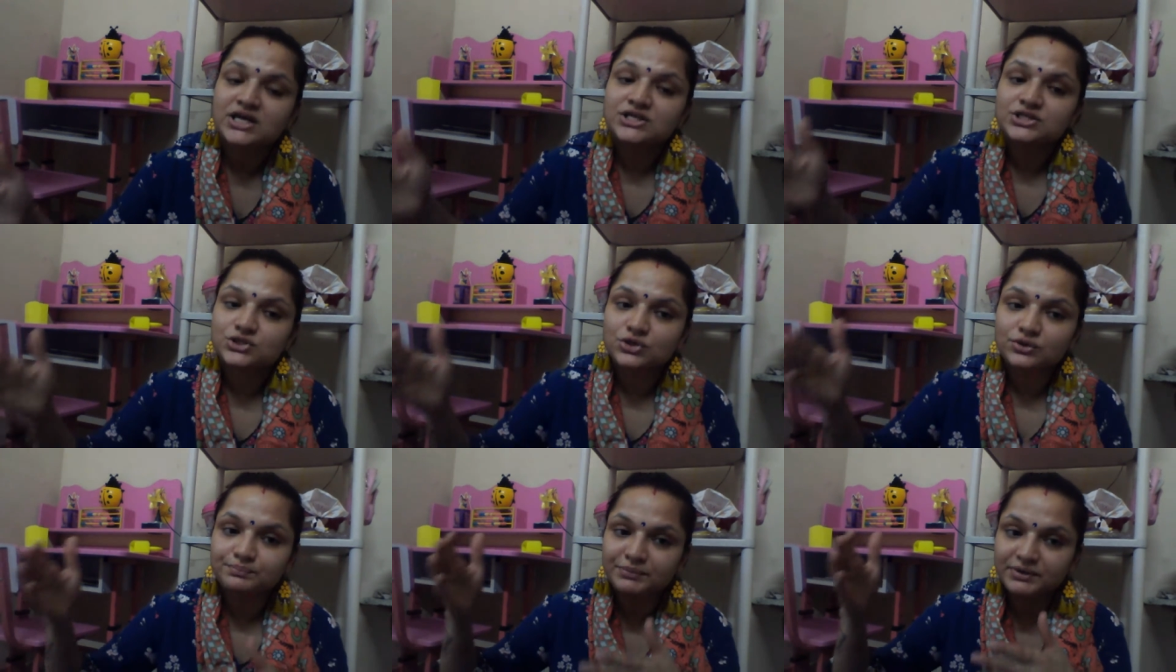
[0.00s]

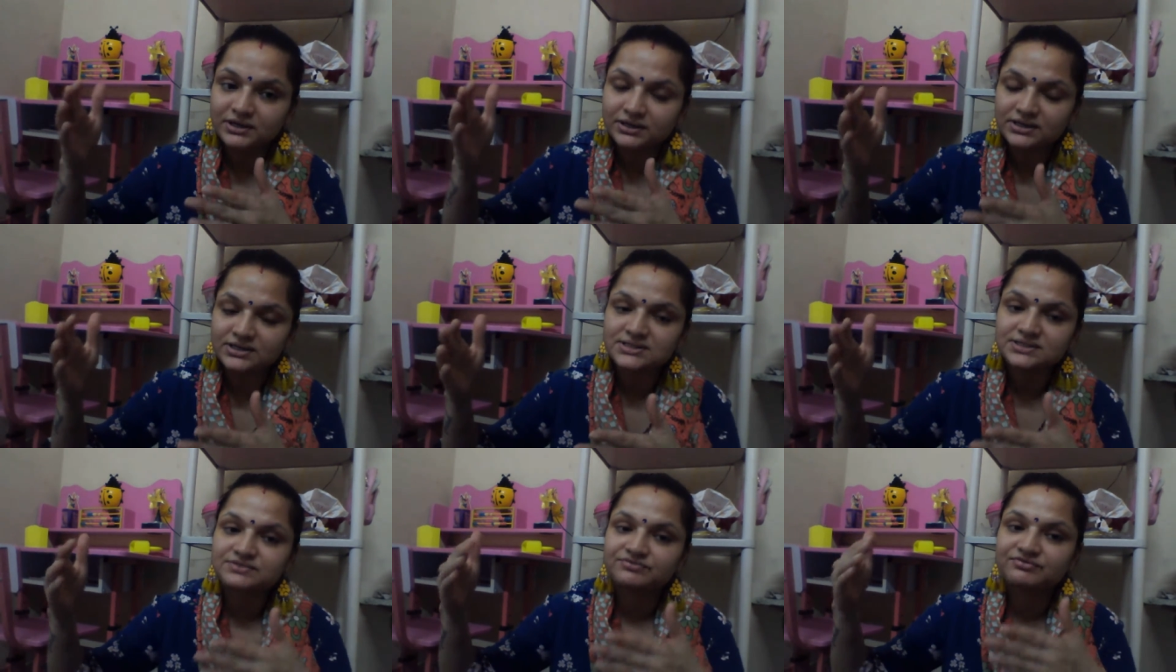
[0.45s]
So
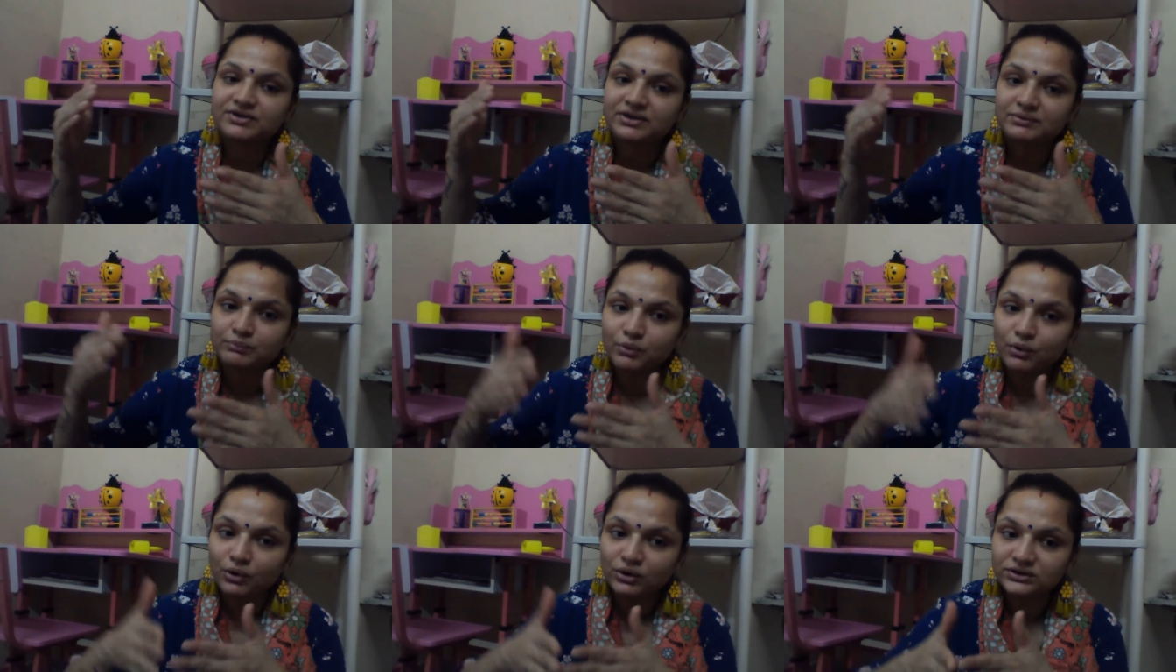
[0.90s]
because we
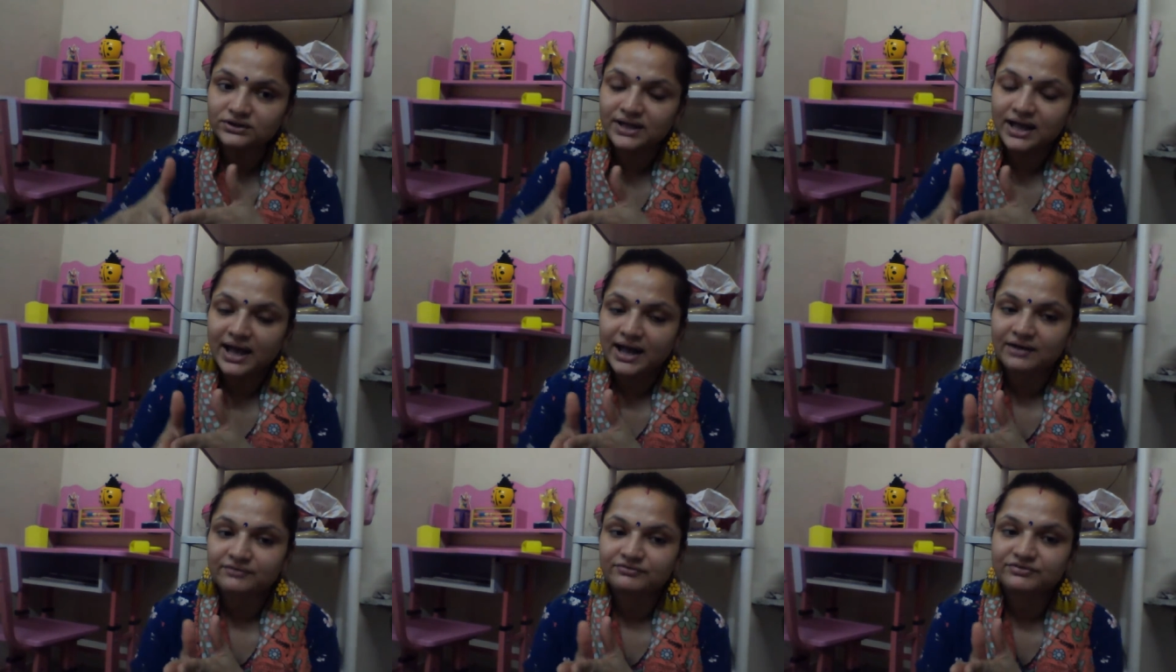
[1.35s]
both
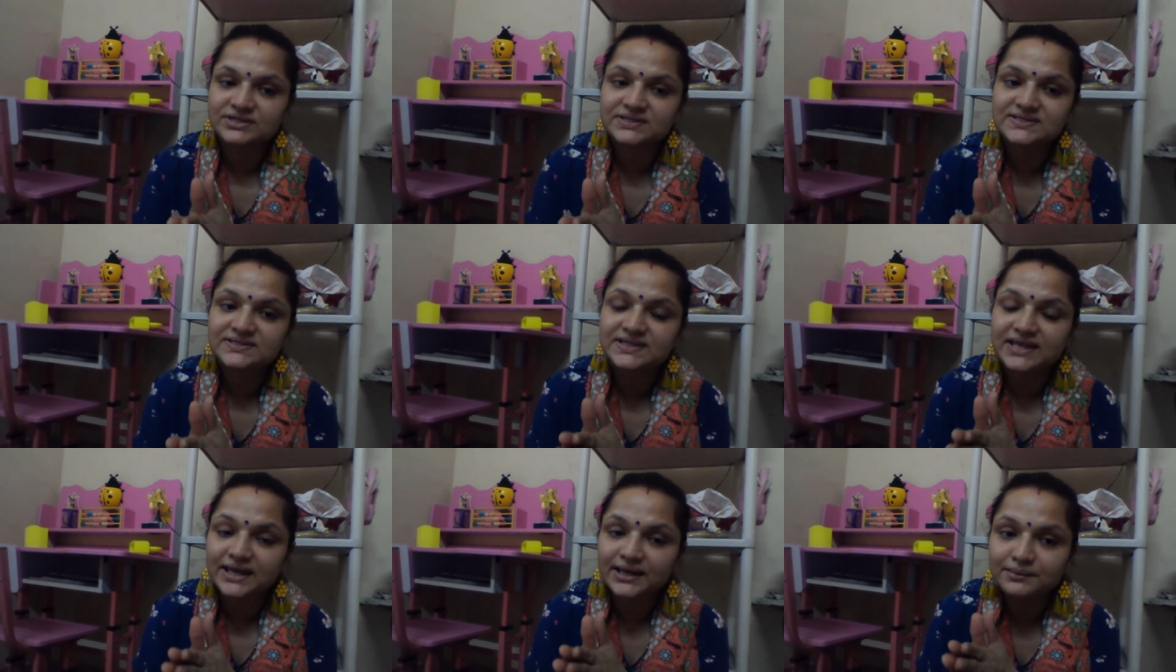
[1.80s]
have the
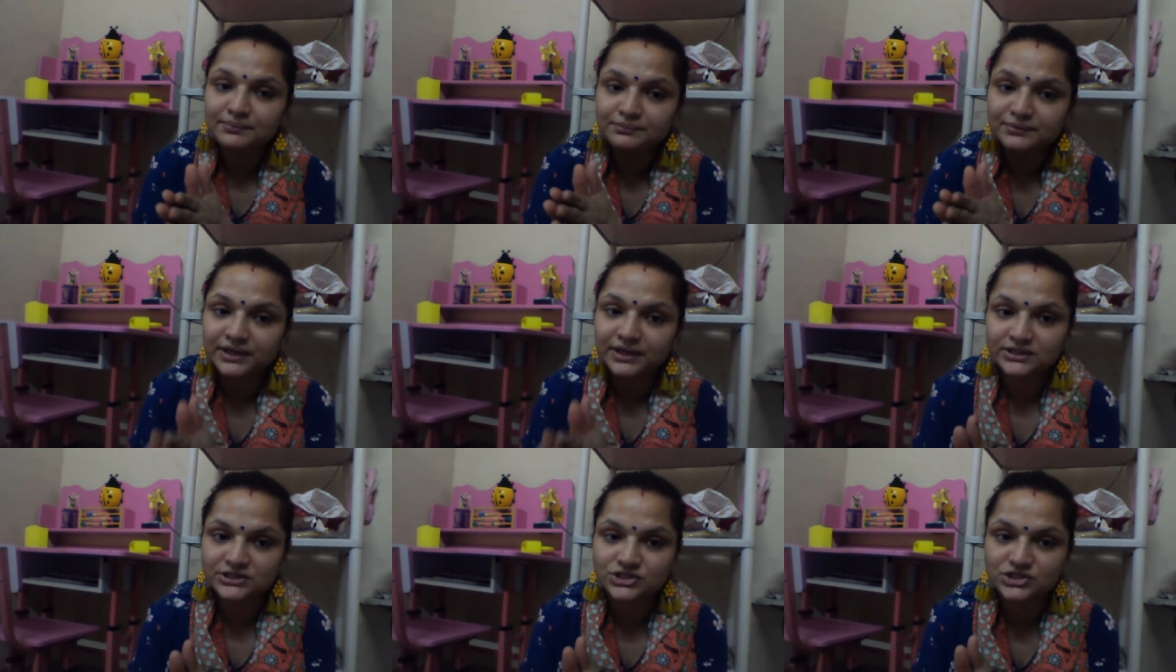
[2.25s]

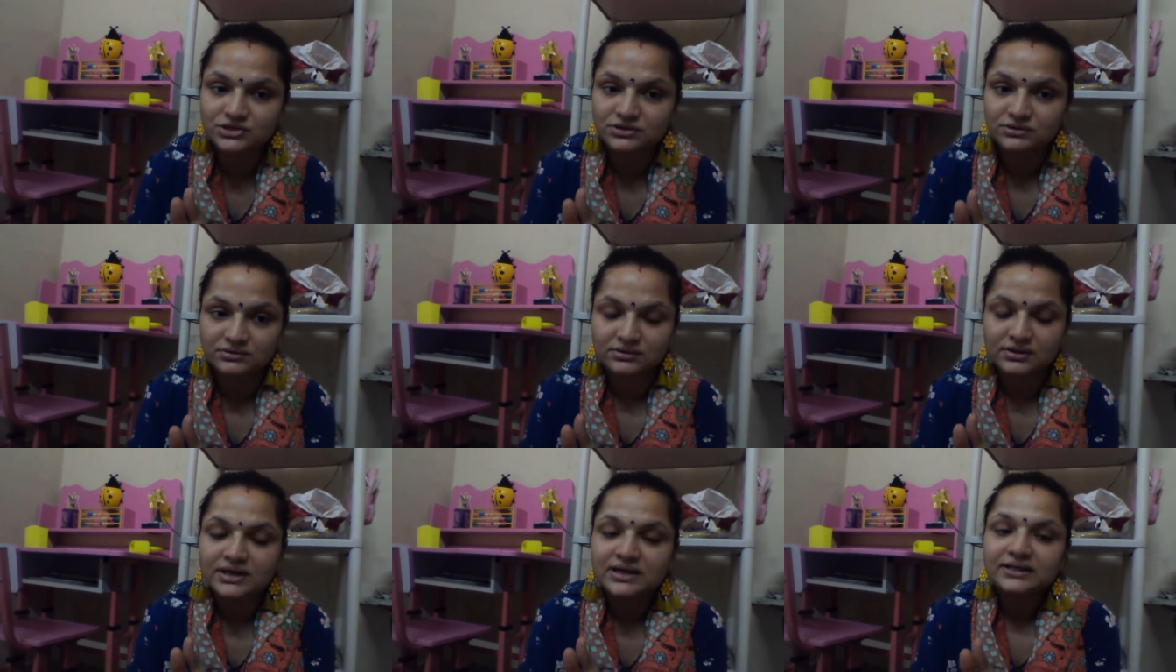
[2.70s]
same nature,